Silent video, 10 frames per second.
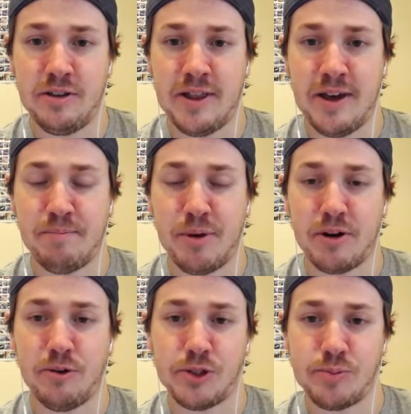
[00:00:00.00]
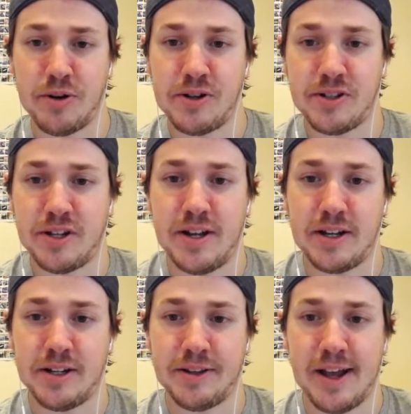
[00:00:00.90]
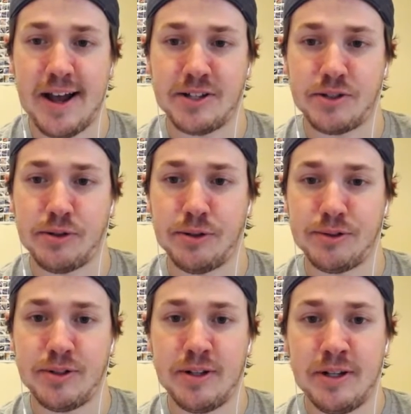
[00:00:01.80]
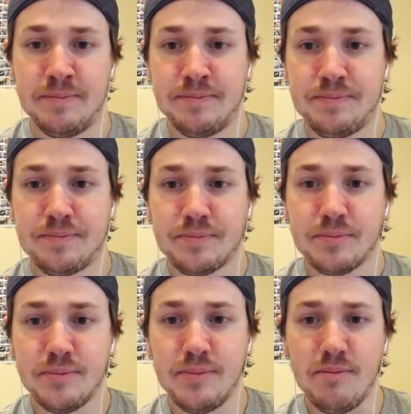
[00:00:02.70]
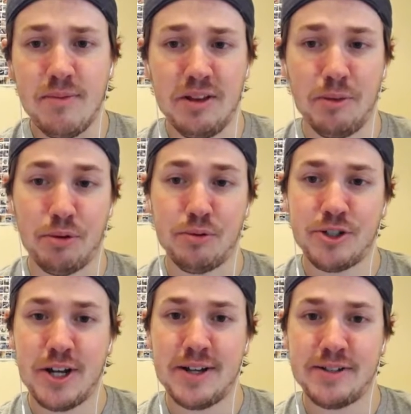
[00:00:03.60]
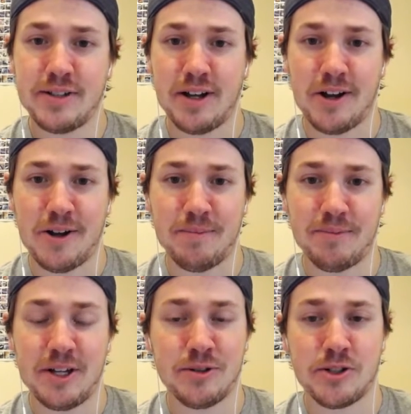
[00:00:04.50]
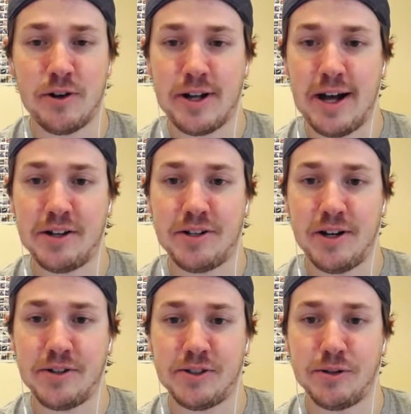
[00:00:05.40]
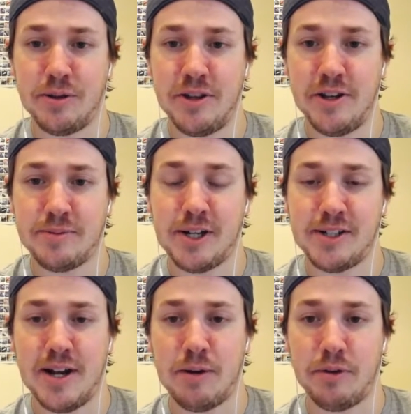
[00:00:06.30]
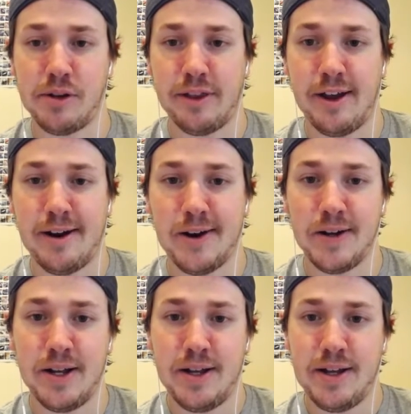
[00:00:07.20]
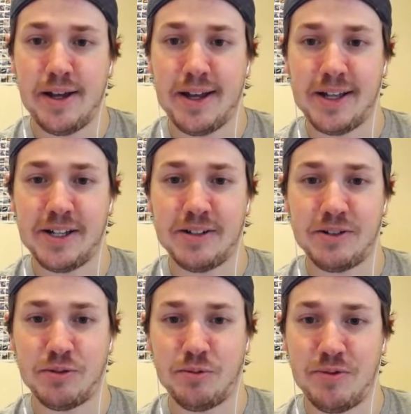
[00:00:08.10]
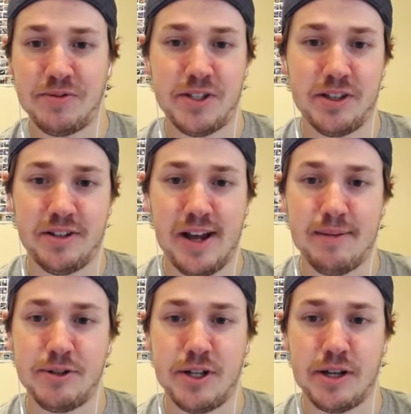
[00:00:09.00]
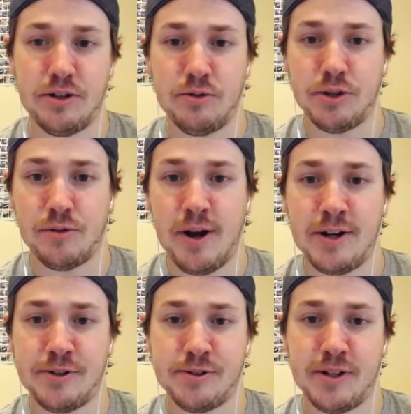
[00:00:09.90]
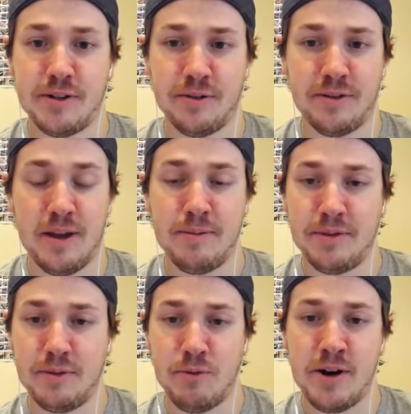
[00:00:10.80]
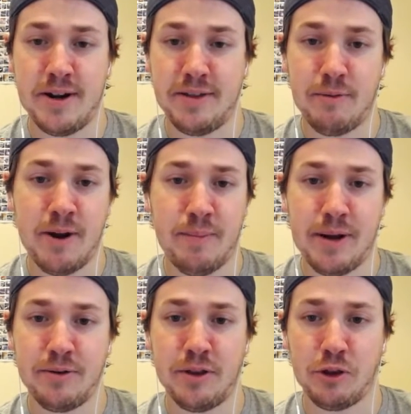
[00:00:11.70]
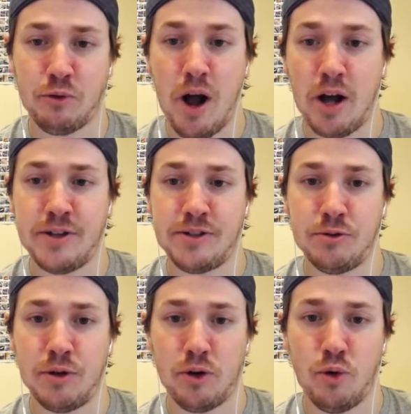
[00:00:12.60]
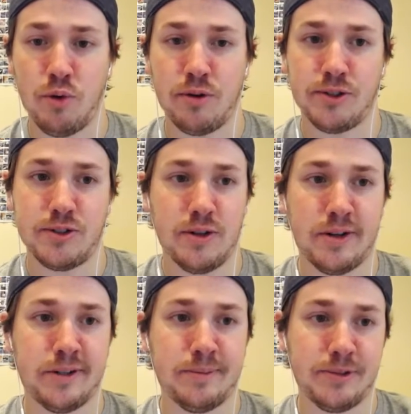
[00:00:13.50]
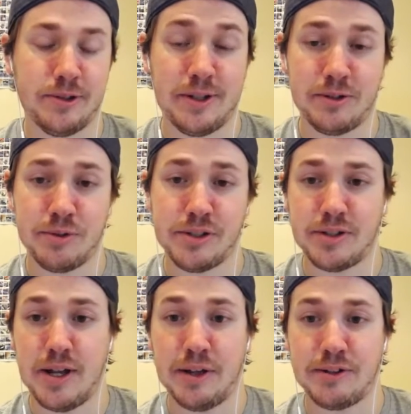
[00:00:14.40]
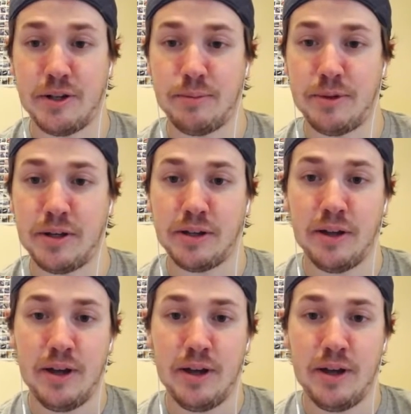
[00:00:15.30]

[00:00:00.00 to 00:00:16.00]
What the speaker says: that Buchholz brings. Take on the Astros. The Blue Jays, they don't strike out a ton, so the upside's not really there. And we've seen the damage they can do at the Rogers Center. I mean, right now they rank better than the Rockies do at Coors, so that's really saying something.